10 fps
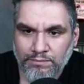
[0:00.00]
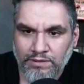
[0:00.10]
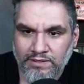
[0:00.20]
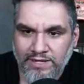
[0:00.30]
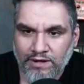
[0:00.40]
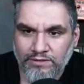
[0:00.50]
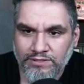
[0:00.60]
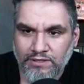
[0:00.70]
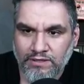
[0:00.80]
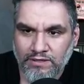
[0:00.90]
Put
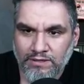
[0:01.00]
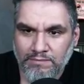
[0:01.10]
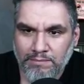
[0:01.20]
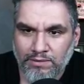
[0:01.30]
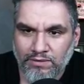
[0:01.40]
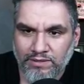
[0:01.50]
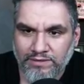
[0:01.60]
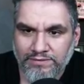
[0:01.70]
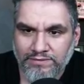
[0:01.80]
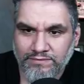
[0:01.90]
counters on all my
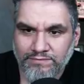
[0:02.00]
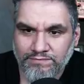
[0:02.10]
boys.